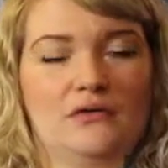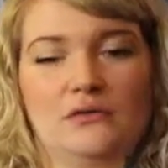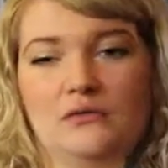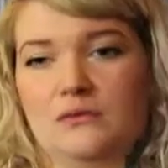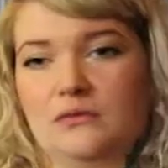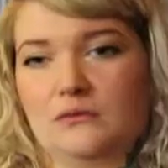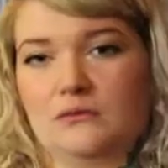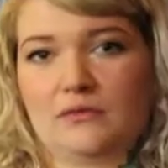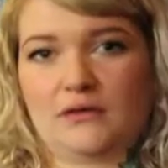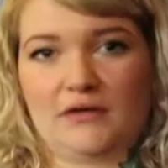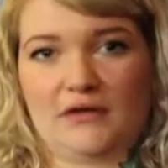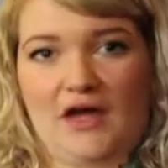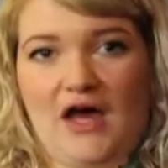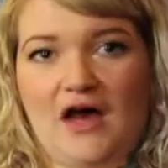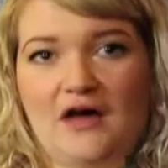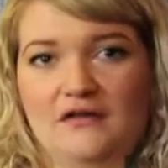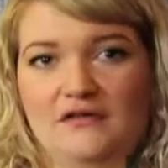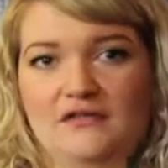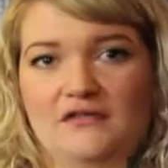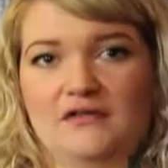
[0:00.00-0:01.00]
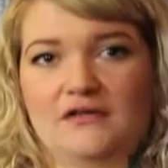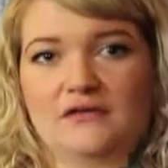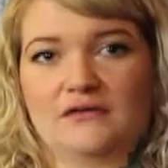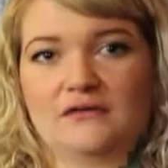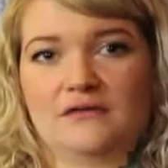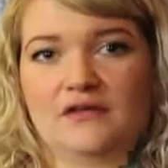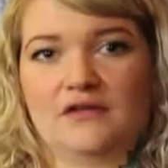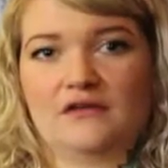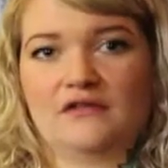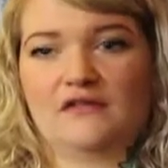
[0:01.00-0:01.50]
who has the
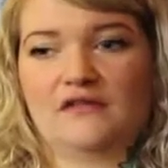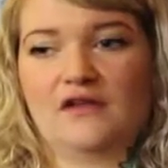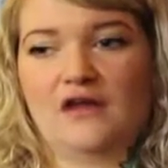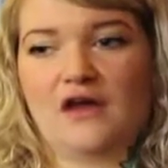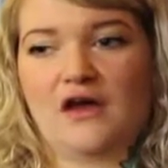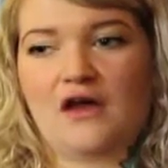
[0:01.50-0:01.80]
illness